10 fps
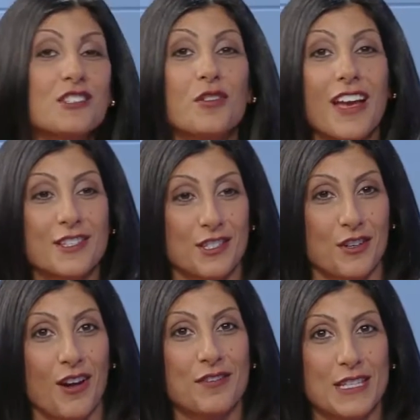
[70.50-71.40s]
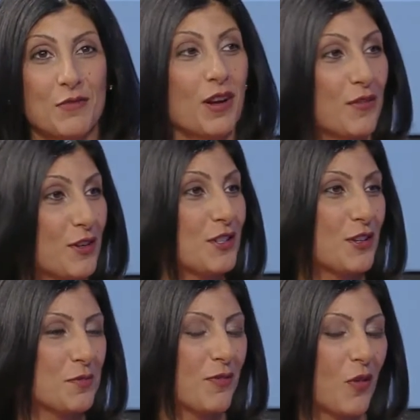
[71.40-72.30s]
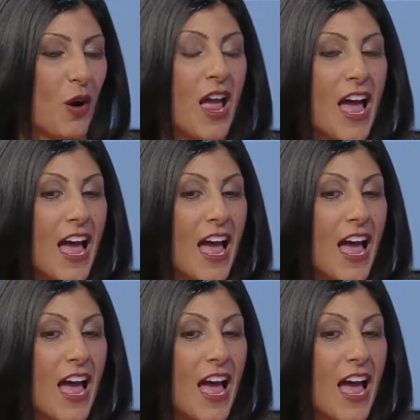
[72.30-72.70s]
guys do. I've seen one of your shows before. Yes.